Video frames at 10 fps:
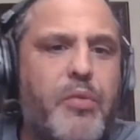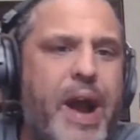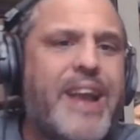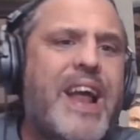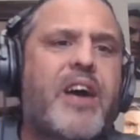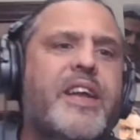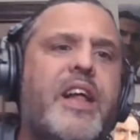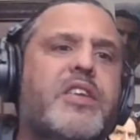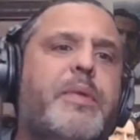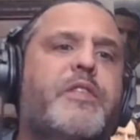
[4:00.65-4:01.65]
Right now,
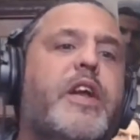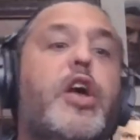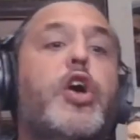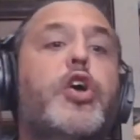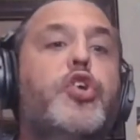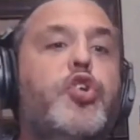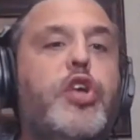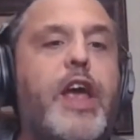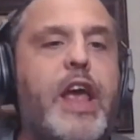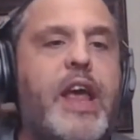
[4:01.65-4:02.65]
Canelo's the best one.
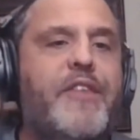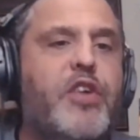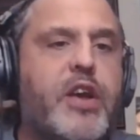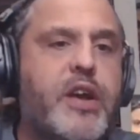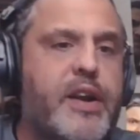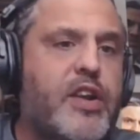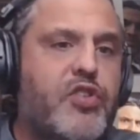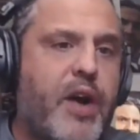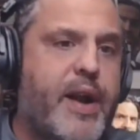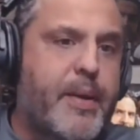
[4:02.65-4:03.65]
If you're going to
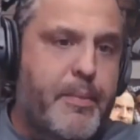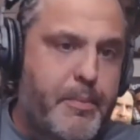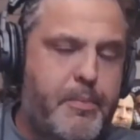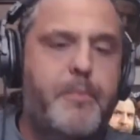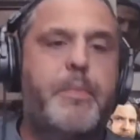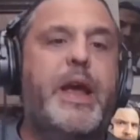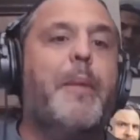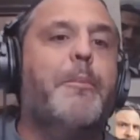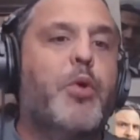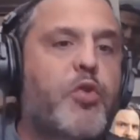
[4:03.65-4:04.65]
try to be
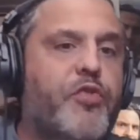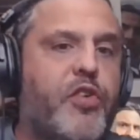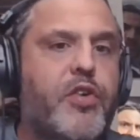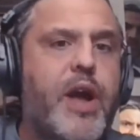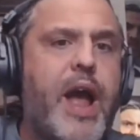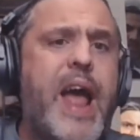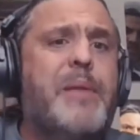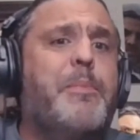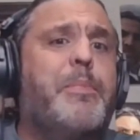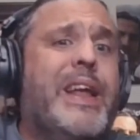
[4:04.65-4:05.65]
a mover
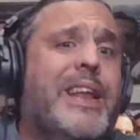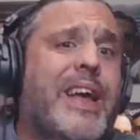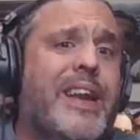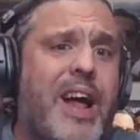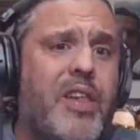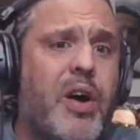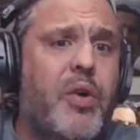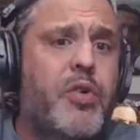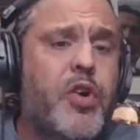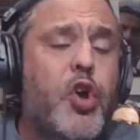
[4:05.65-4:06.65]
and beat
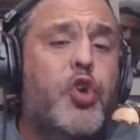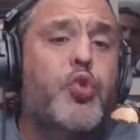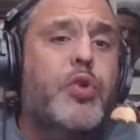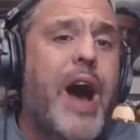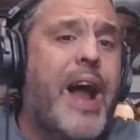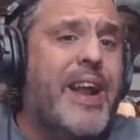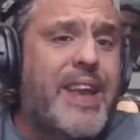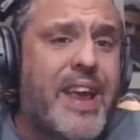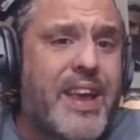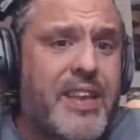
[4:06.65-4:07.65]
Canelo, you got to
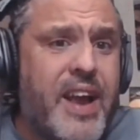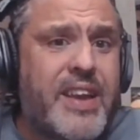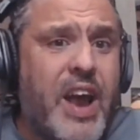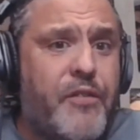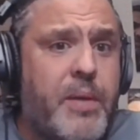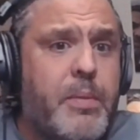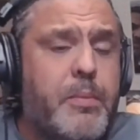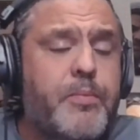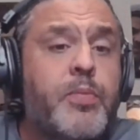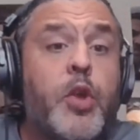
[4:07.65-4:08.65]
take his legs out from
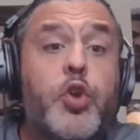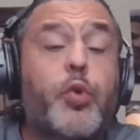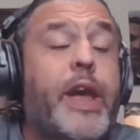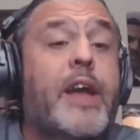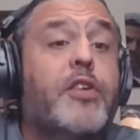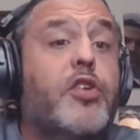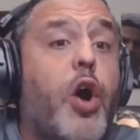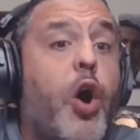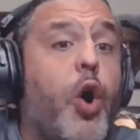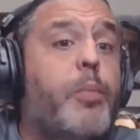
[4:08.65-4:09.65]
him. You can't just
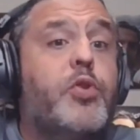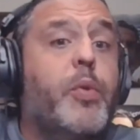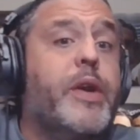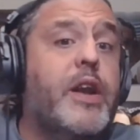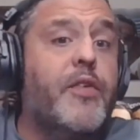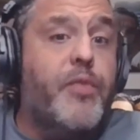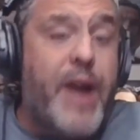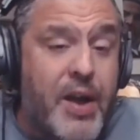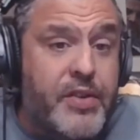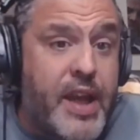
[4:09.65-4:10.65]
hope to win enough
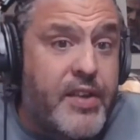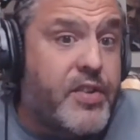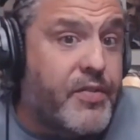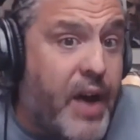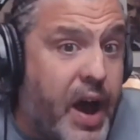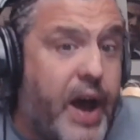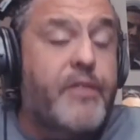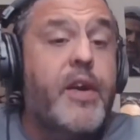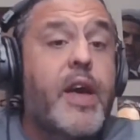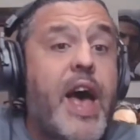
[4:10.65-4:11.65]
rounds and
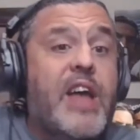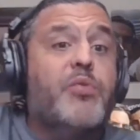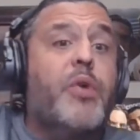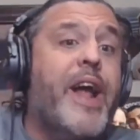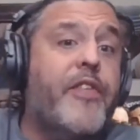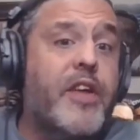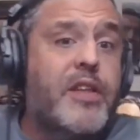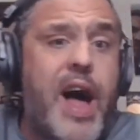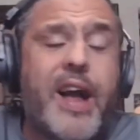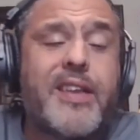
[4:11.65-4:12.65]
survive and run out the
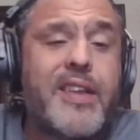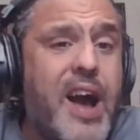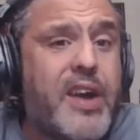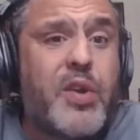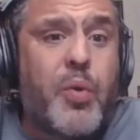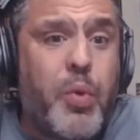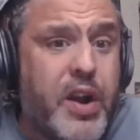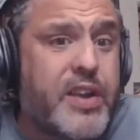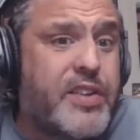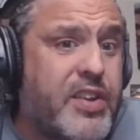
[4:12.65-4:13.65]
clock. It's not going to
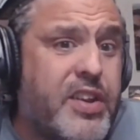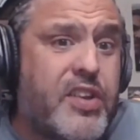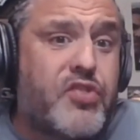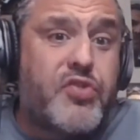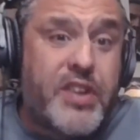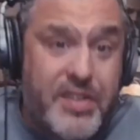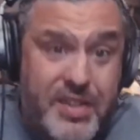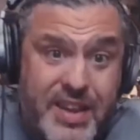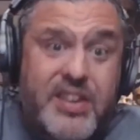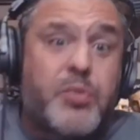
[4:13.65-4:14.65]
work. Because he's going to.
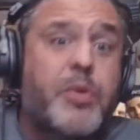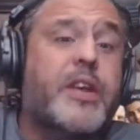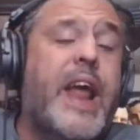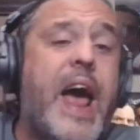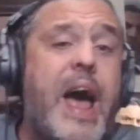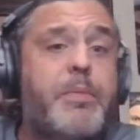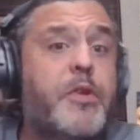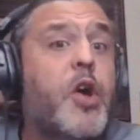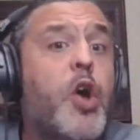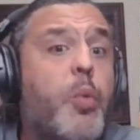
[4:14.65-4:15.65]
This is what's going to
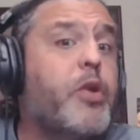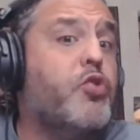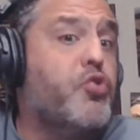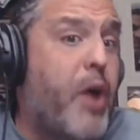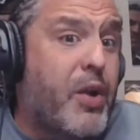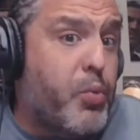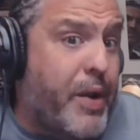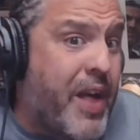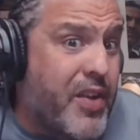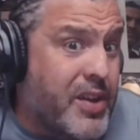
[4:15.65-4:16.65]
happen when you try to
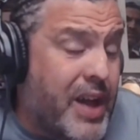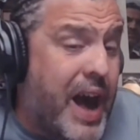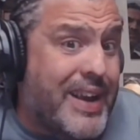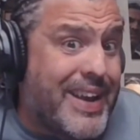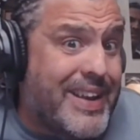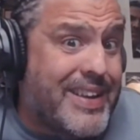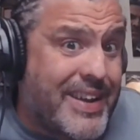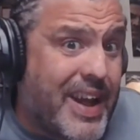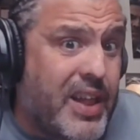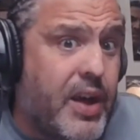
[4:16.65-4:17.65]
run out the clock against
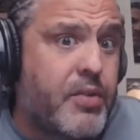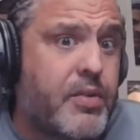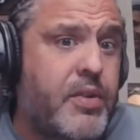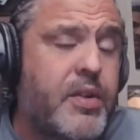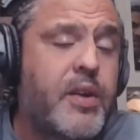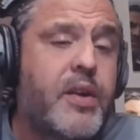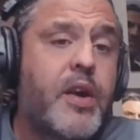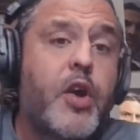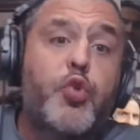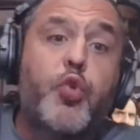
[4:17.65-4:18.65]
Canelo.
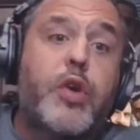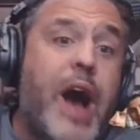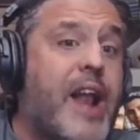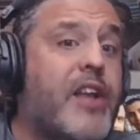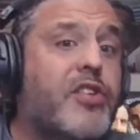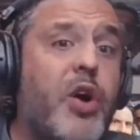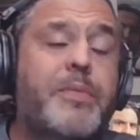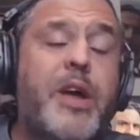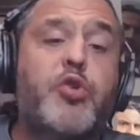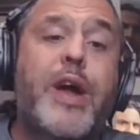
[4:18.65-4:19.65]
You got to slow
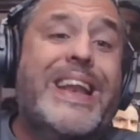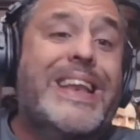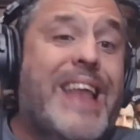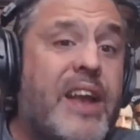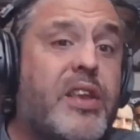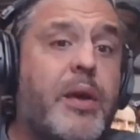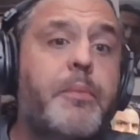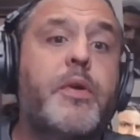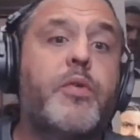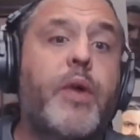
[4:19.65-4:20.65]
him down. You got to dent him,
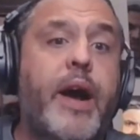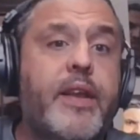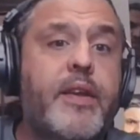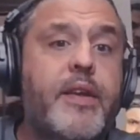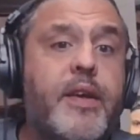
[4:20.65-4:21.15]
right?